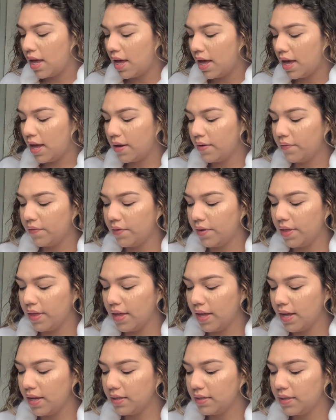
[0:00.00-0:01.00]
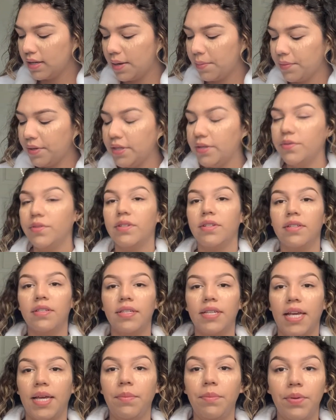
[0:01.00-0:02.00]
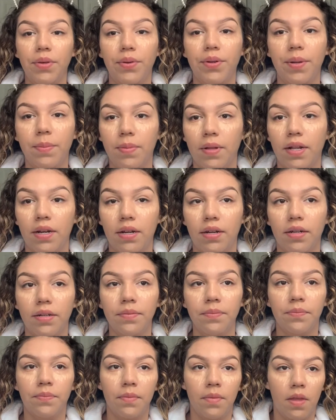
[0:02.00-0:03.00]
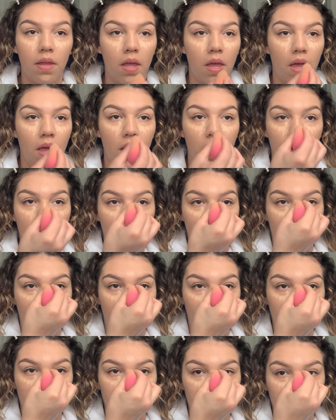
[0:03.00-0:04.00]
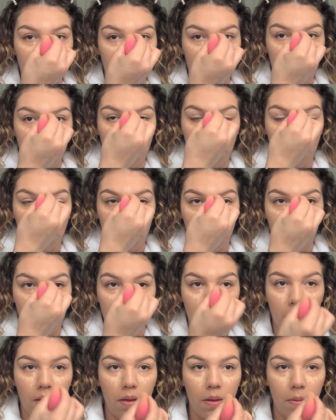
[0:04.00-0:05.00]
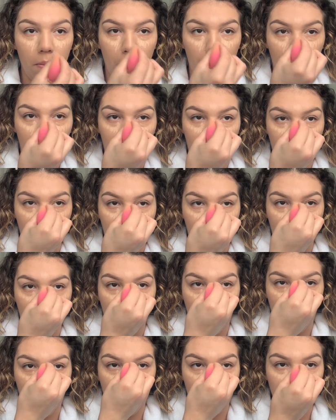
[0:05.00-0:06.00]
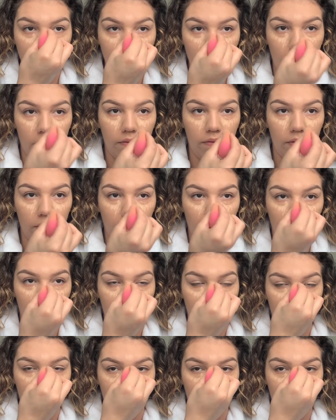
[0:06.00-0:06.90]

And for this, I'm going to use the same Beauty Blender. I'm just going to blend it out really carefully.